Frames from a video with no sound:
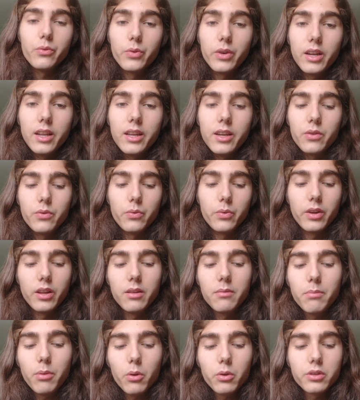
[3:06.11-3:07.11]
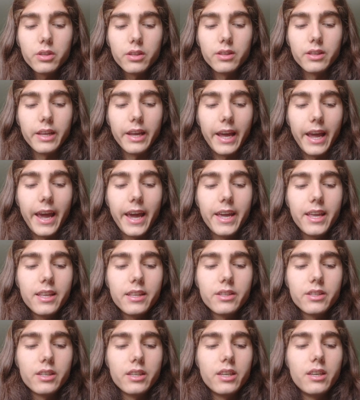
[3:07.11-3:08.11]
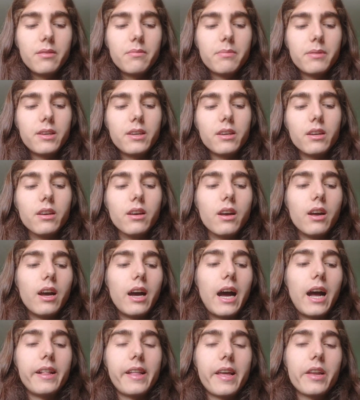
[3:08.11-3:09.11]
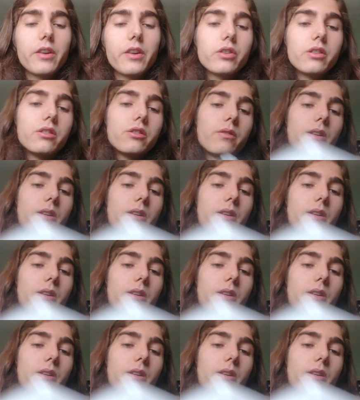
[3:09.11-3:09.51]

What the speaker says: really, really important. The ATP, adenosine